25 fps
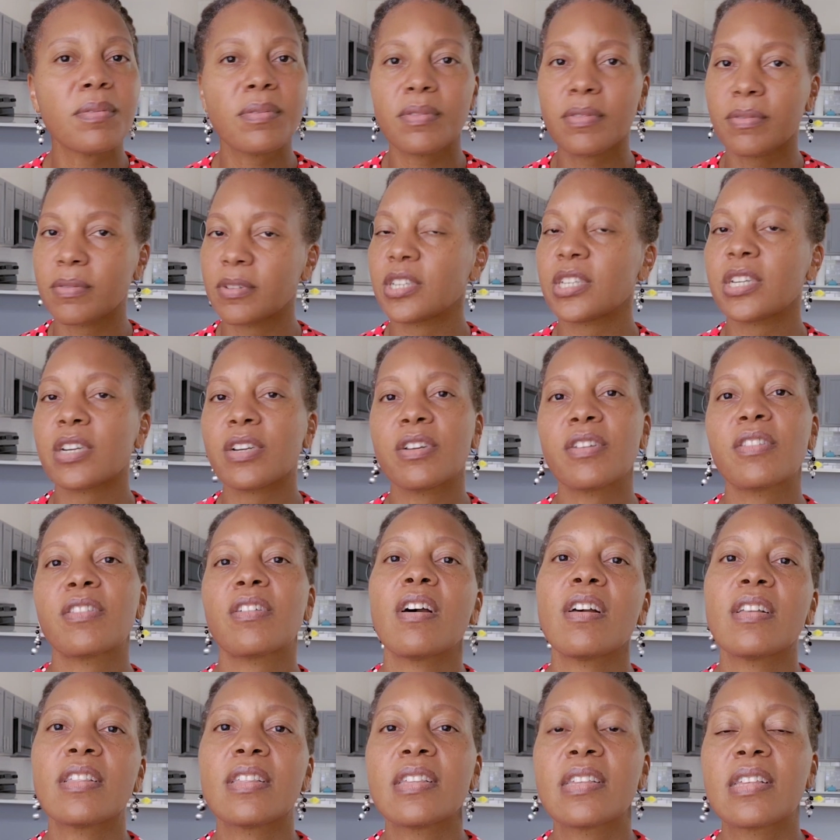Share your
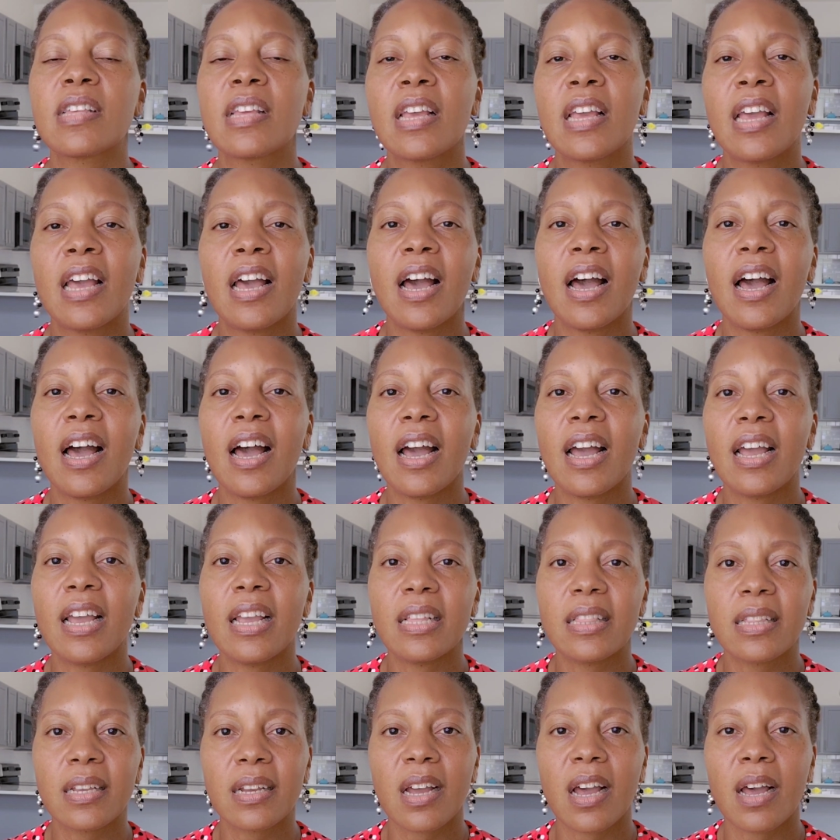thoughts
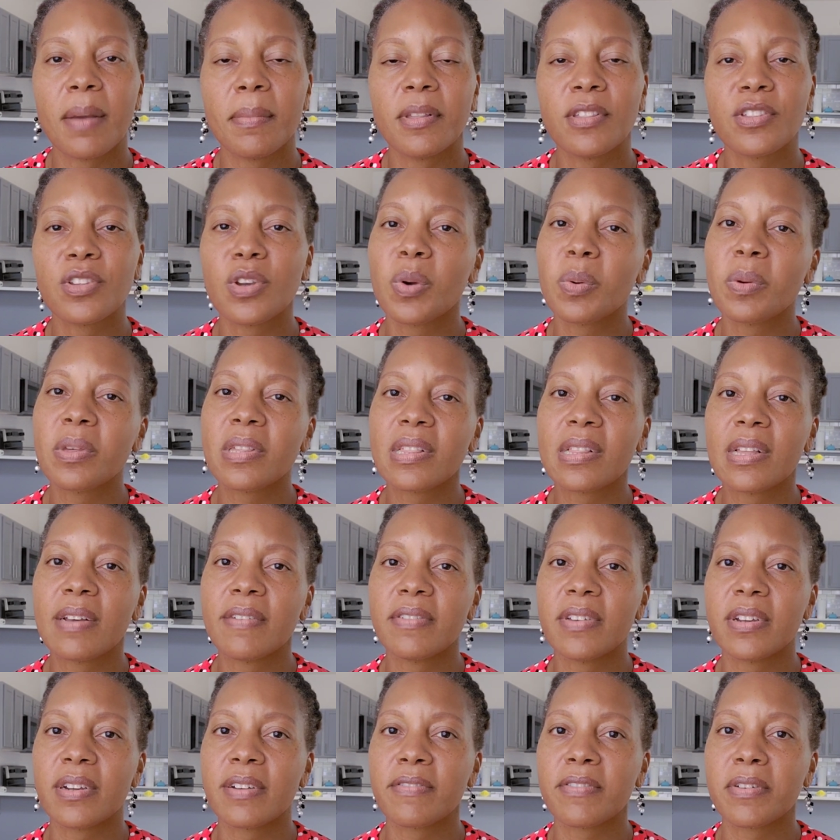in the comments. Always
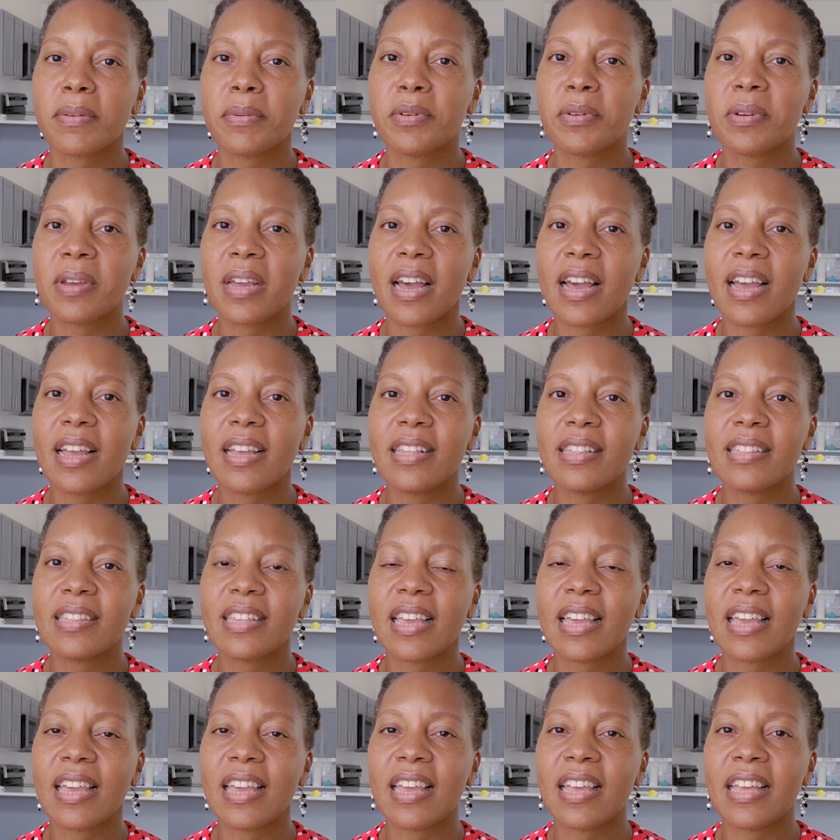love hearing from you guys,
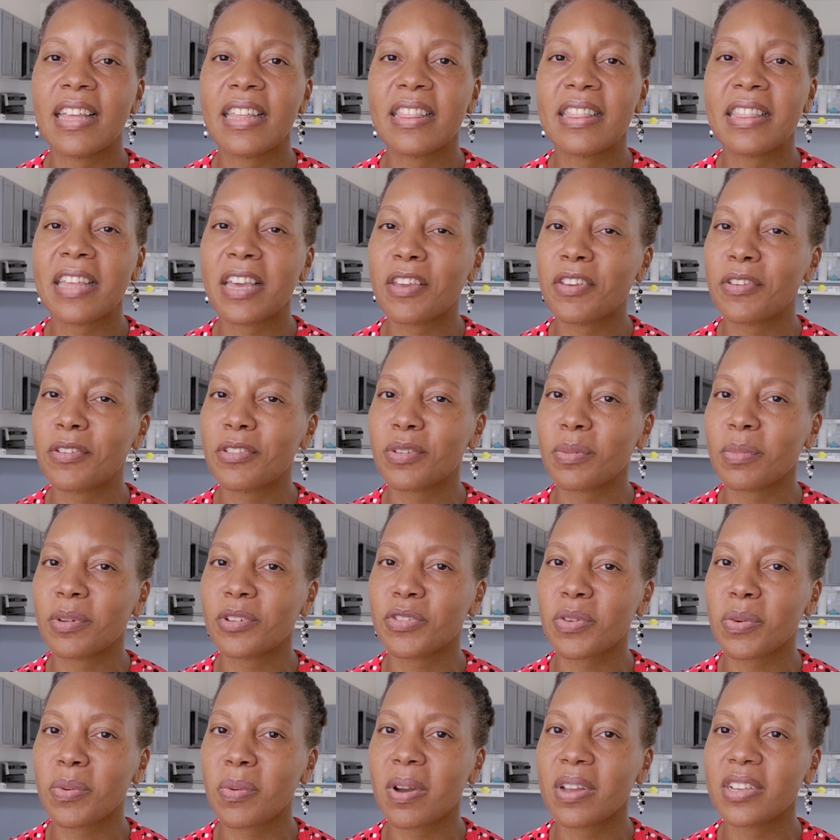and thank you so
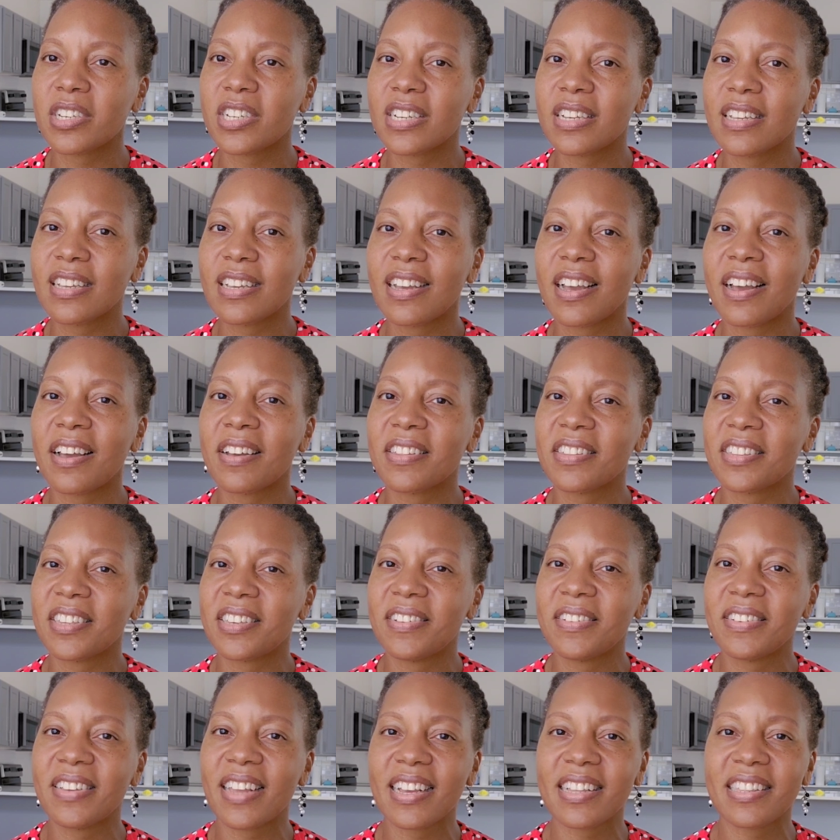much for watching. I'll see
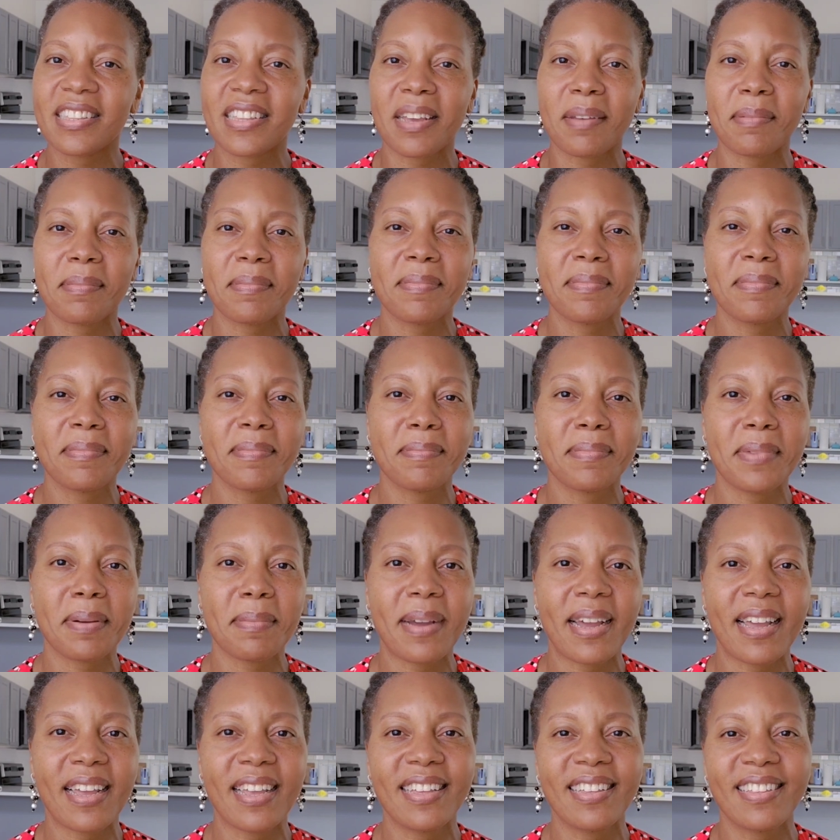you next time.
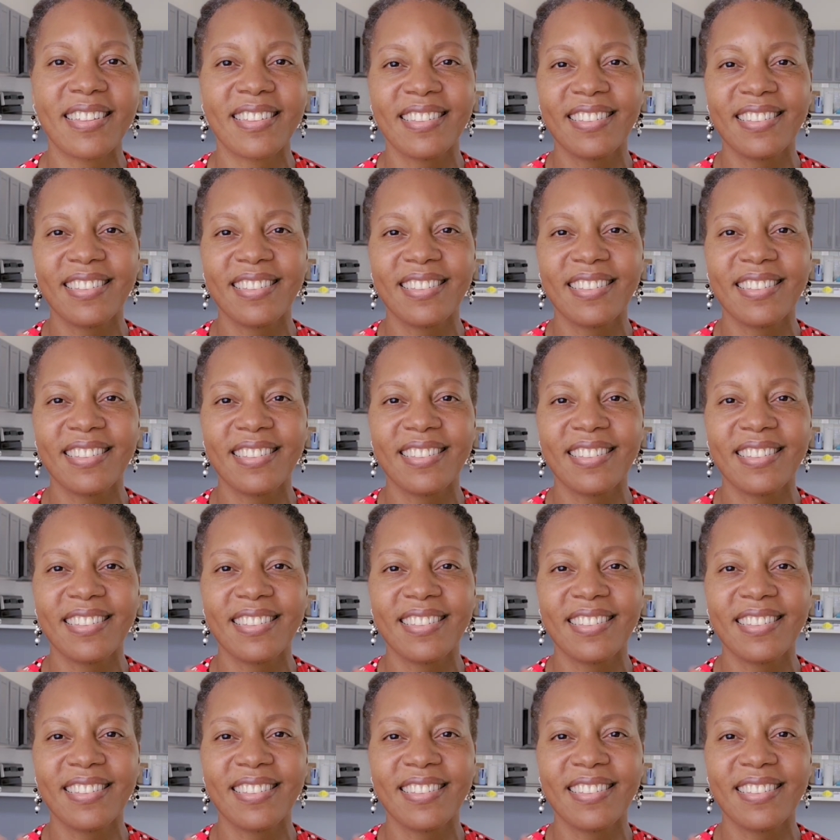Bye-bye.